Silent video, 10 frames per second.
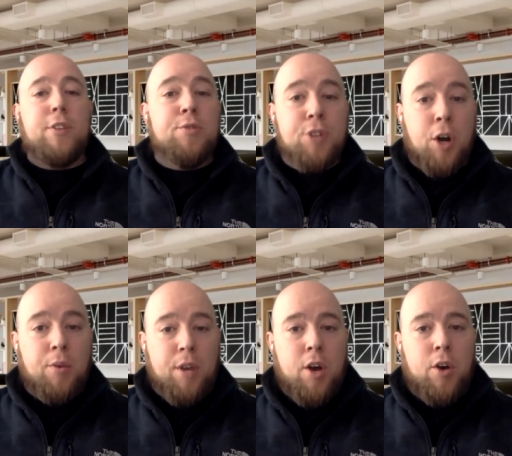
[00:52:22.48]
And for
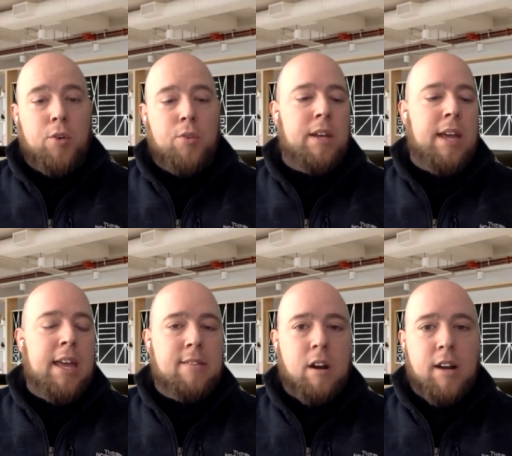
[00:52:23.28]
those of you who don't
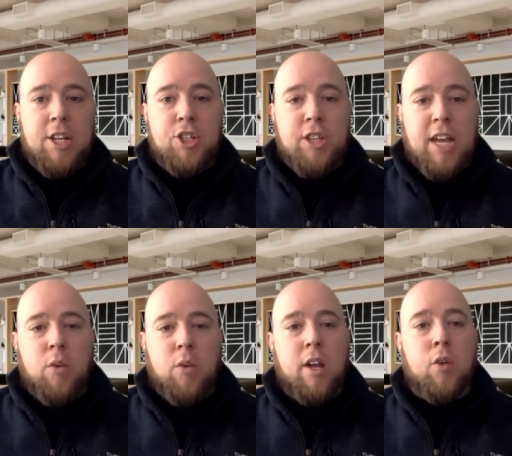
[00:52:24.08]
know,
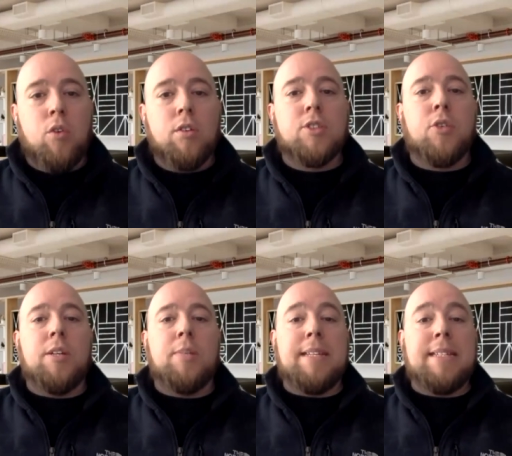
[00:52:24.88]
starting in January,
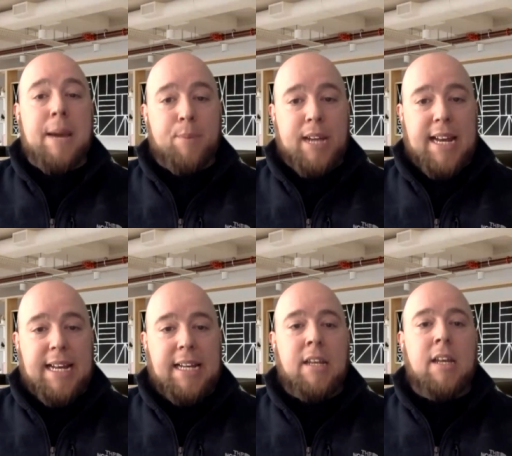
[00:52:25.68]
Google is going to
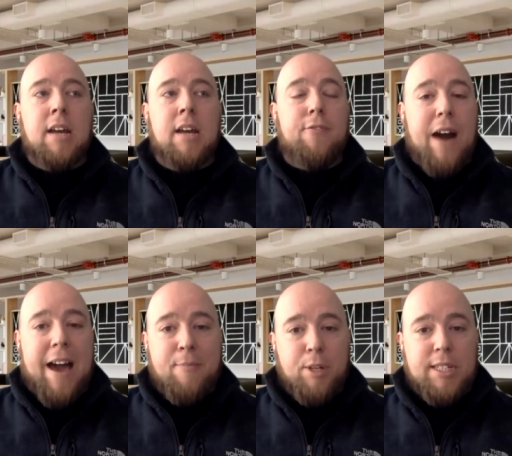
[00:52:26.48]
be deprecating
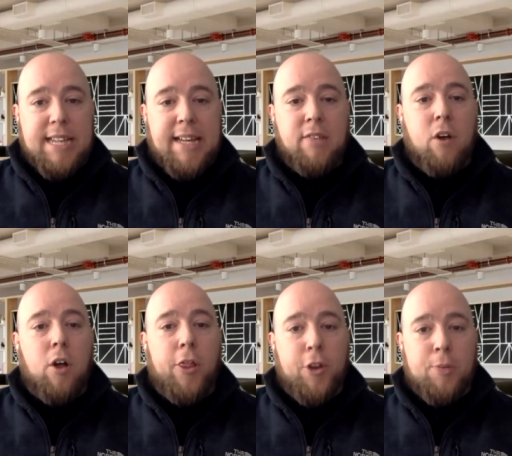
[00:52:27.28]

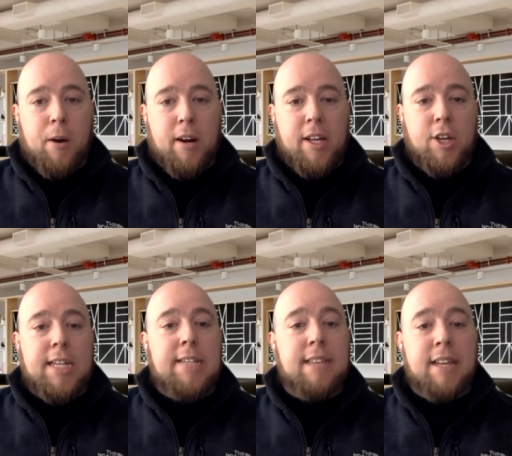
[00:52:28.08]
5% of all
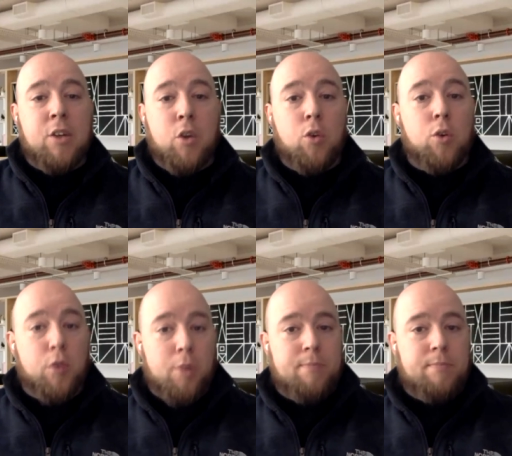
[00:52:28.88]
third-party cookies
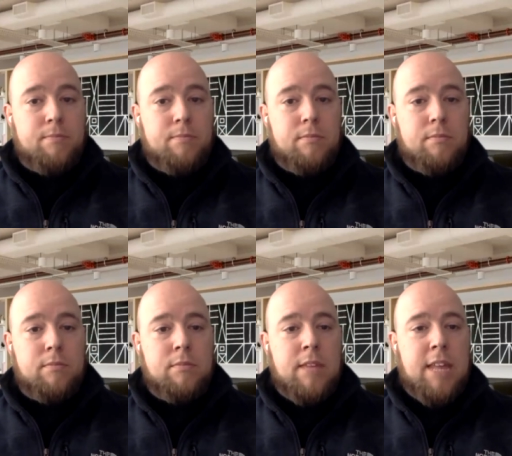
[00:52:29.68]
in Google Chrome.
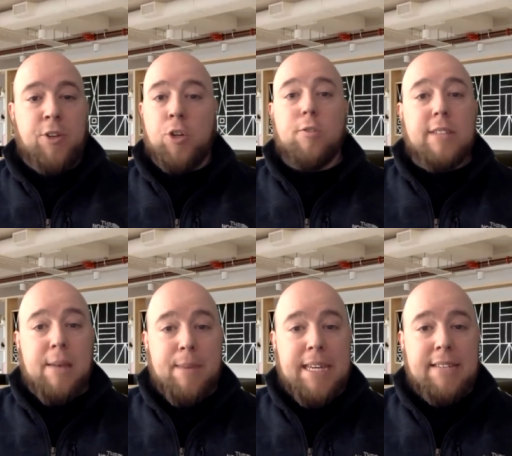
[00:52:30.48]

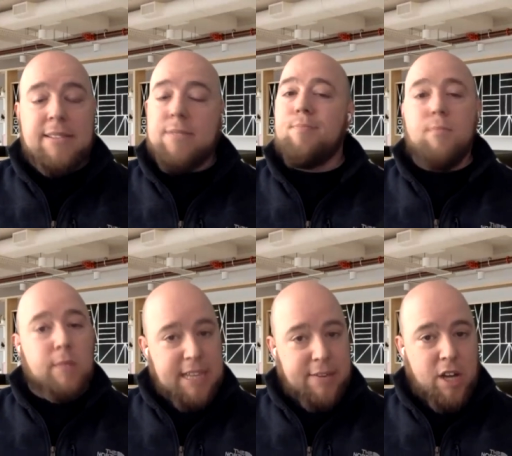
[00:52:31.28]
If you don't know what that
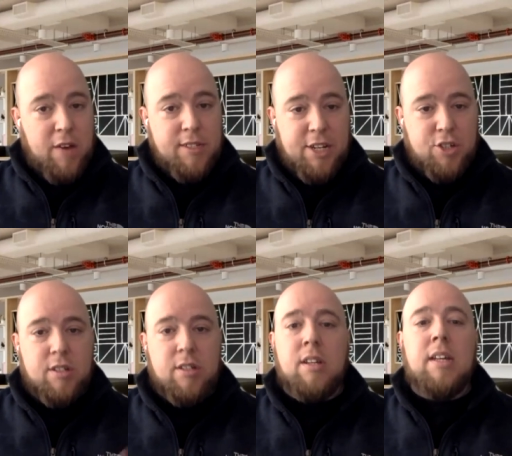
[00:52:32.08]
means, let's have
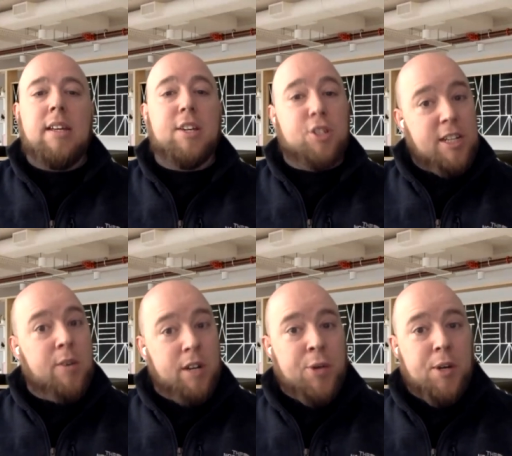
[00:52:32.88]
a conversation
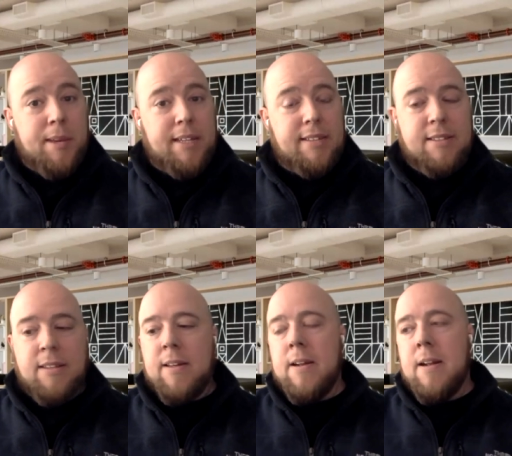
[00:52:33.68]
because you're going to want to know
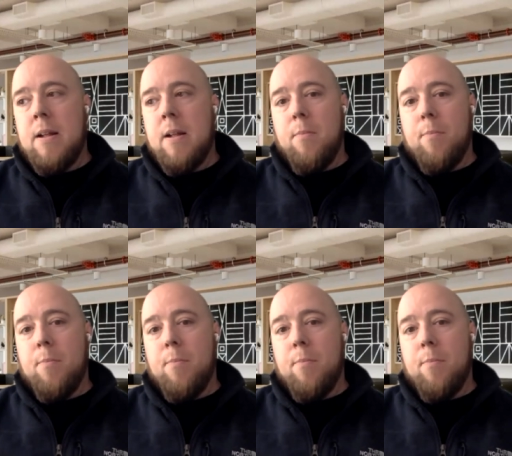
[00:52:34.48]
what it means.